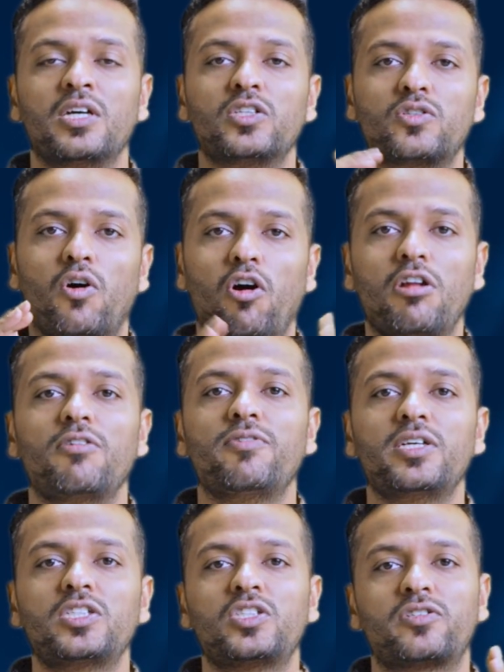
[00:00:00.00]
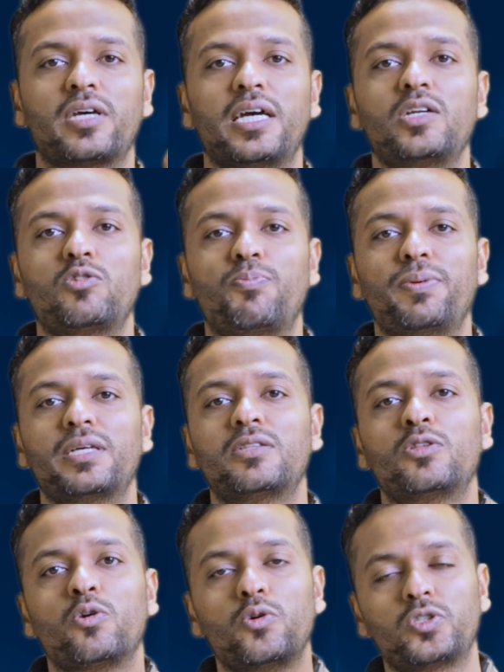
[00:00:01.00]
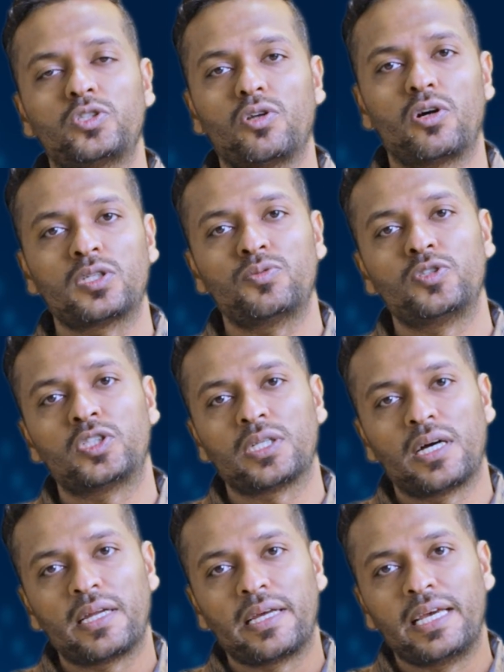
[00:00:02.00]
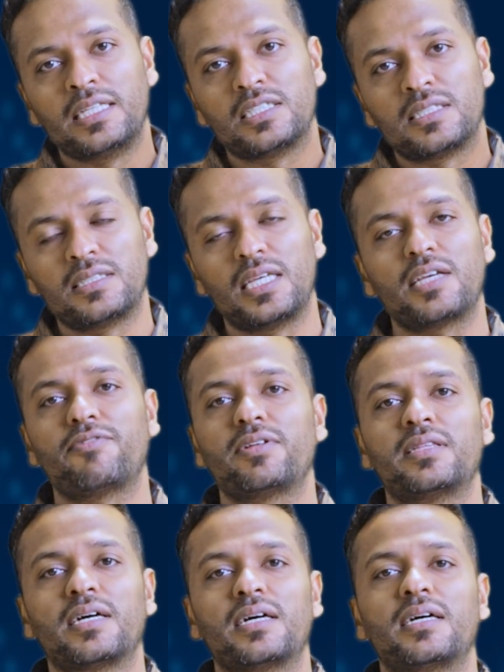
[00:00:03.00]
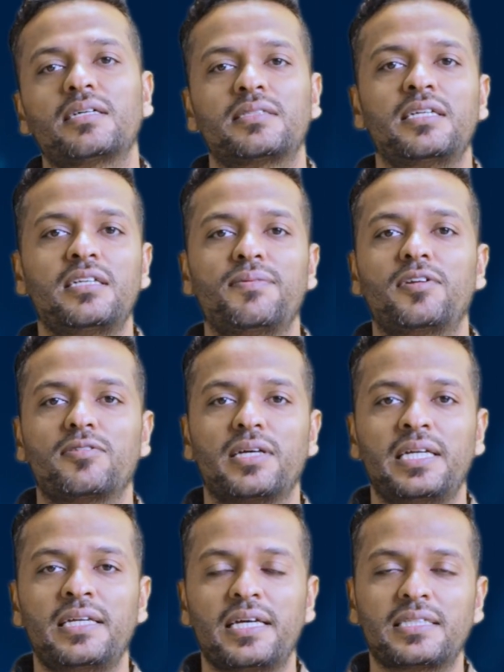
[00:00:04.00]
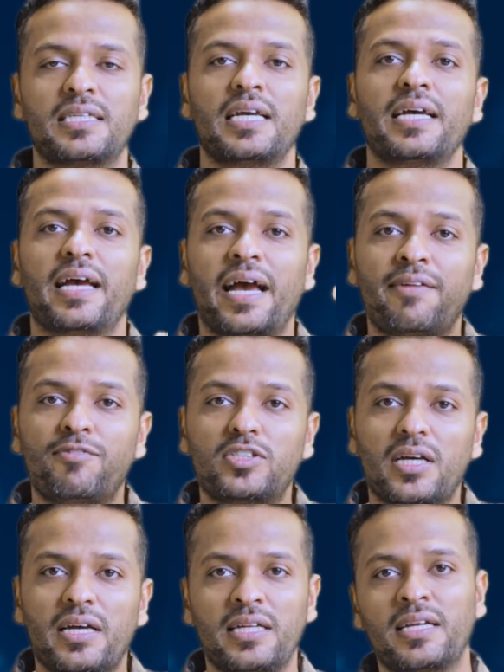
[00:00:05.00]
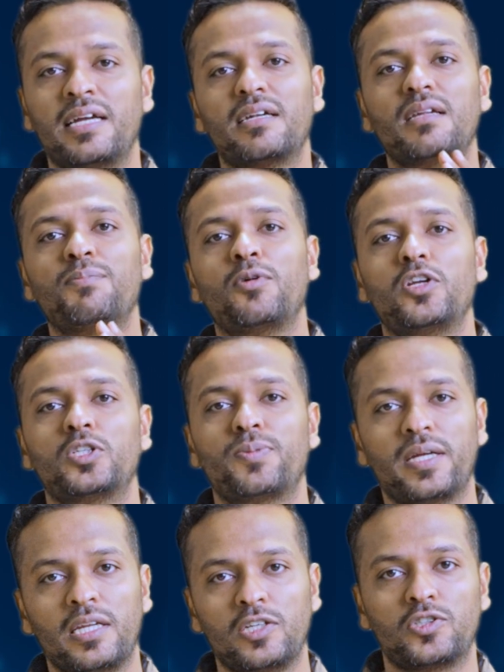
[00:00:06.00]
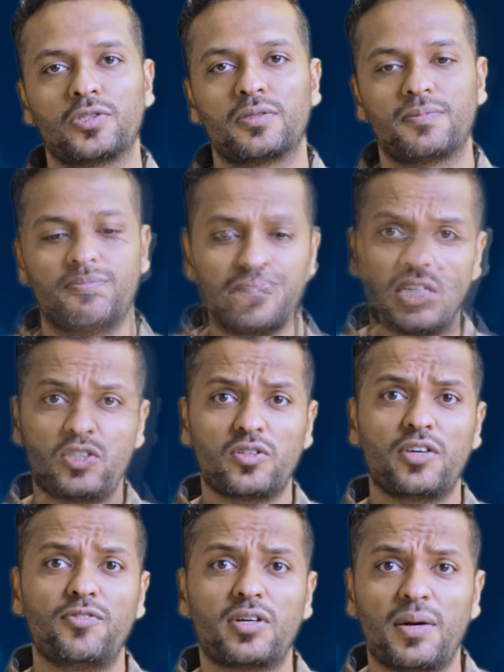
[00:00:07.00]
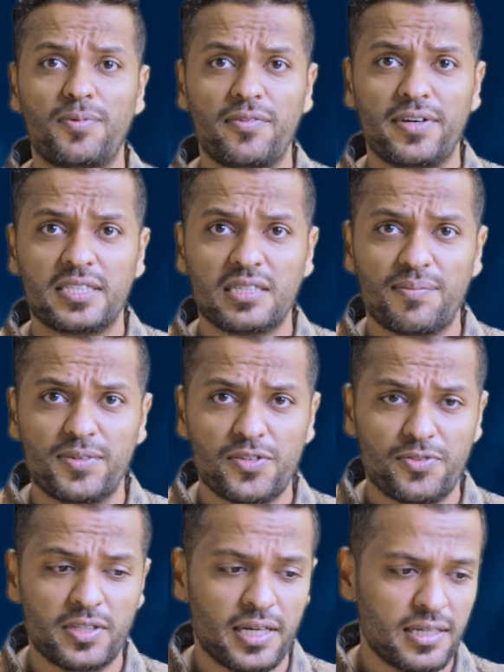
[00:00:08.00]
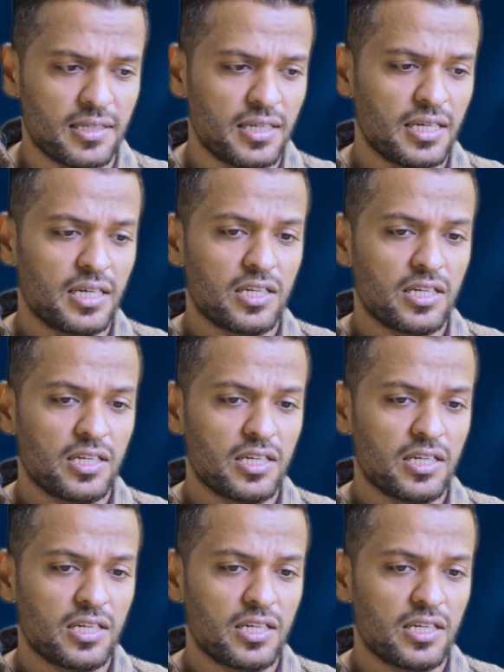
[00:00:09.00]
So always try to pick those stocks which are in sync with the sentiment of the index and which are inherently bullish by nature. Just to give you a couple of examples for that.